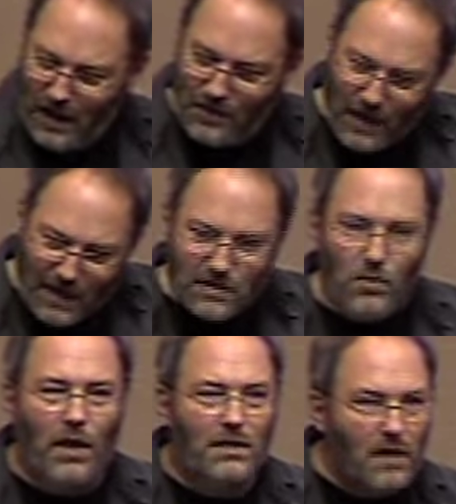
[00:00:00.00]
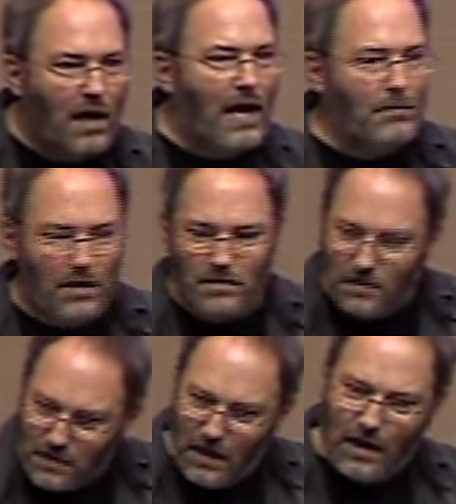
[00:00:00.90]
That's the way time is.
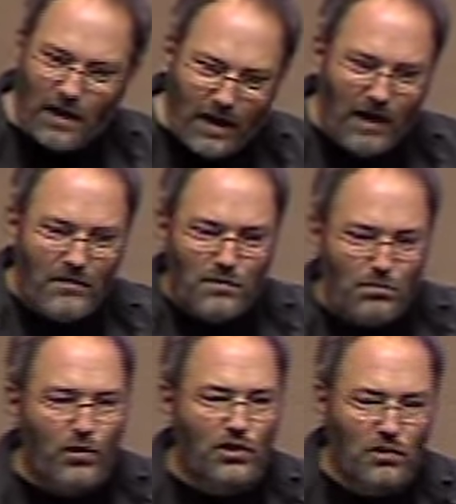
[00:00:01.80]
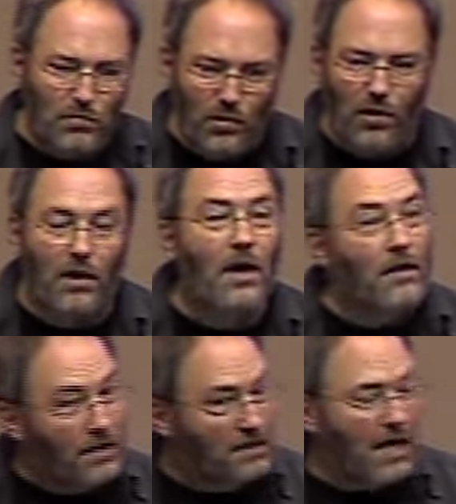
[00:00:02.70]
It's kind of got to have this push and pull.
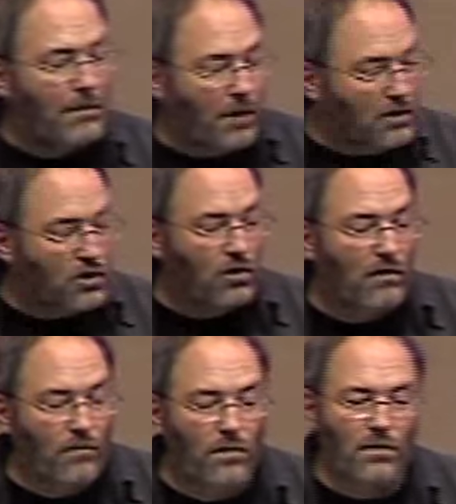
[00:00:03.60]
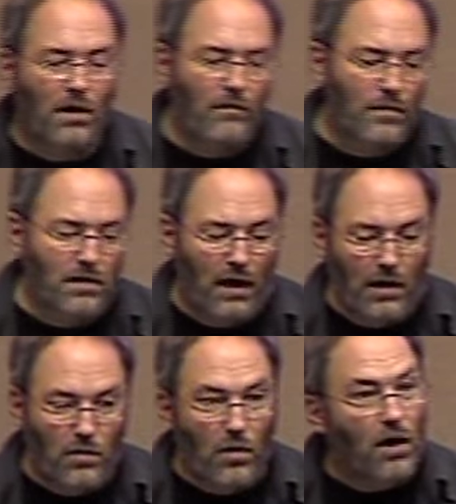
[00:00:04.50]
The example I'll show you of
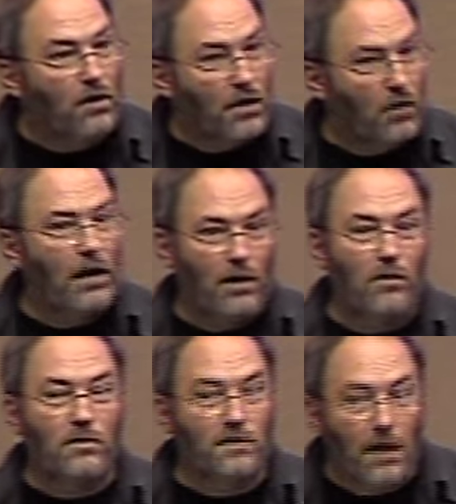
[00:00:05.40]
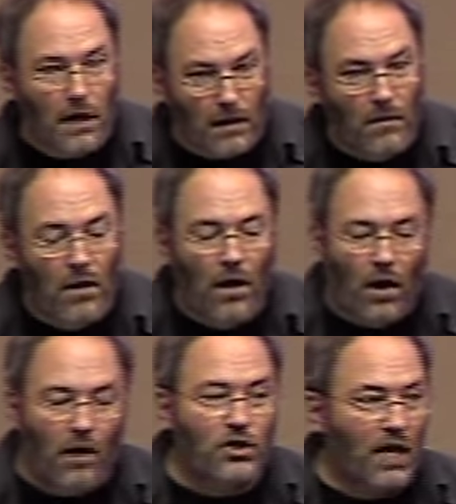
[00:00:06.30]
Diana Krall, you'll hear that in her singing.
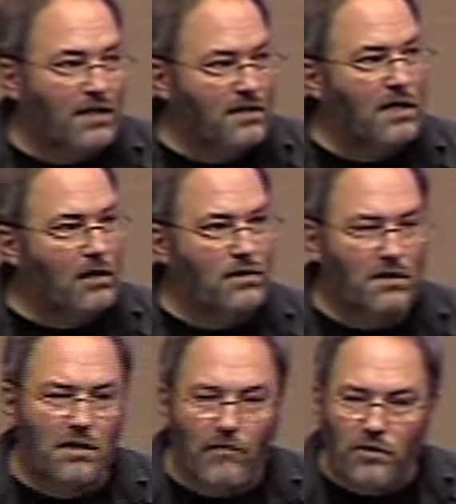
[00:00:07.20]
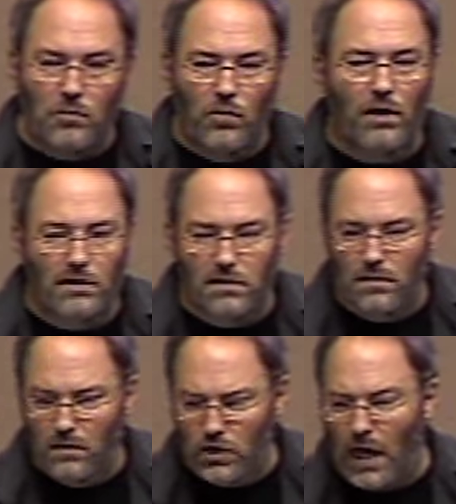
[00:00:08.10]
All jazz singers, that's the difference between a
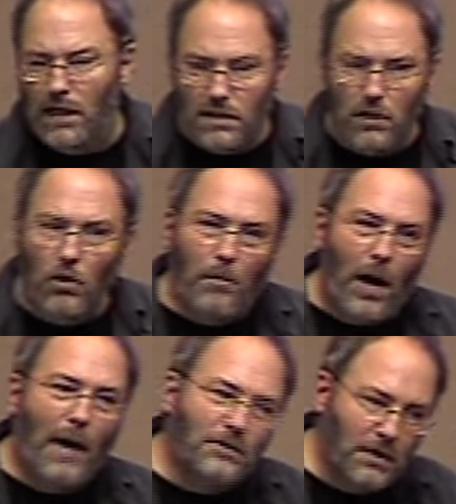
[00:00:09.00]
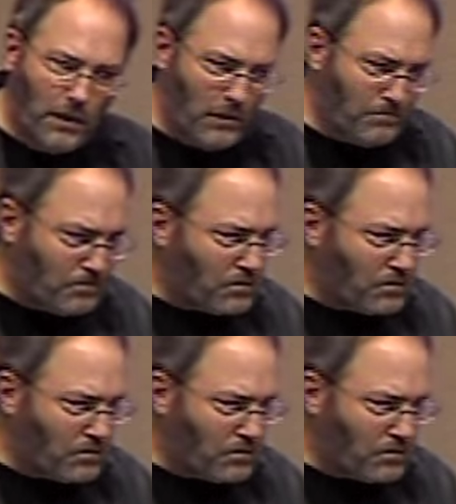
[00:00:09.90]
jazz singer and a pop singer.